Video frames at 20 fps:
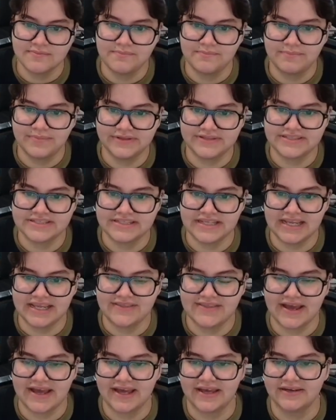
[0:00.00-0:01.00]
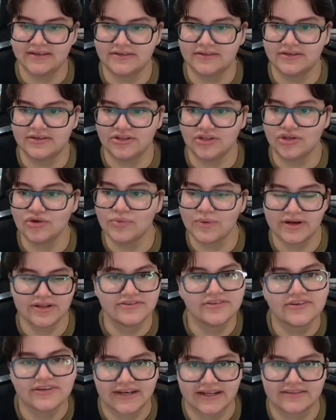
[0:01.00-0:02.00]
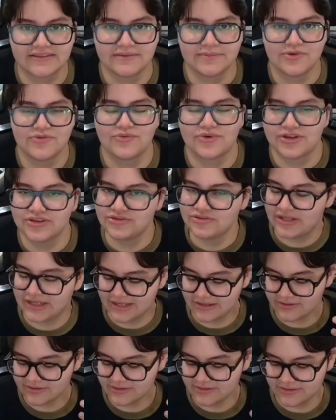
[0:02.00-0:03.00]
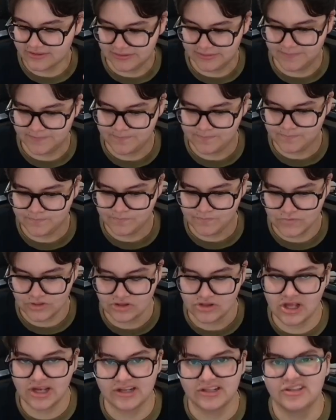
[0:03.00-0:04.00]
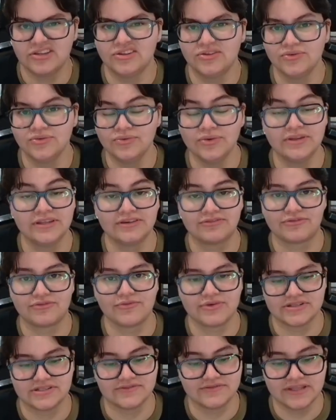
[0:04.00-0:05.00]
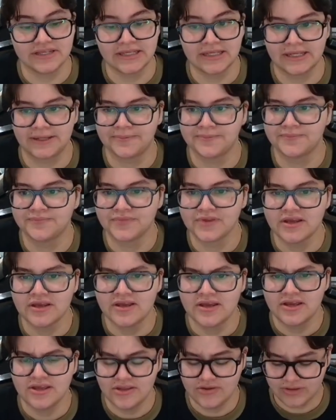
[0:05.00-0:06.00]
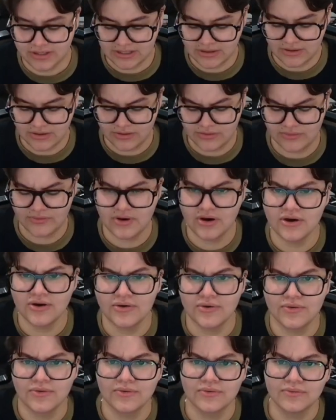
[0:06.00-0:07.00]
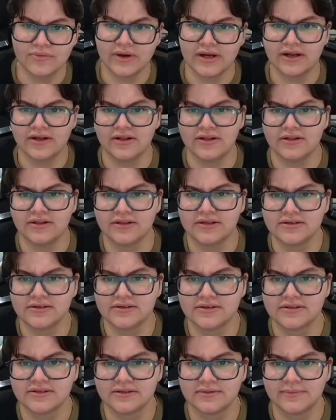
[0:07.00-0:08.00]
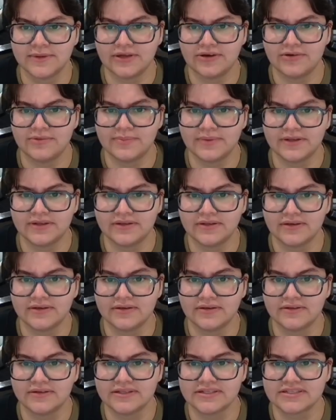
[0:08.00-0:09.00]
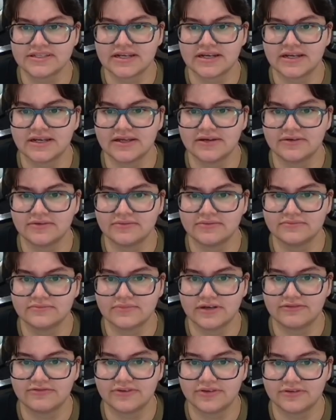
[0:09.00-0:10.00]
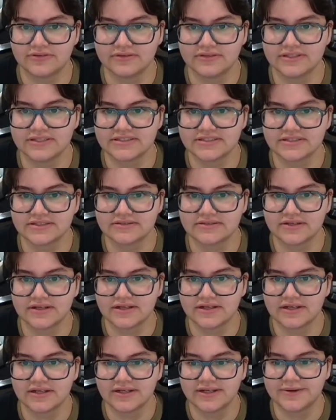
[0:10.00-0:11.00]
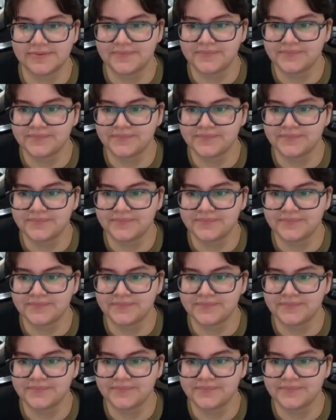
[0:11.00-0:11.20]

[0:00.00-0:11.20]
But say that you wanted to connect them, you wanted to like unlock doing in different ways of thinking. You can go, oh well, let me open this guy. Oh, my fault. This guy.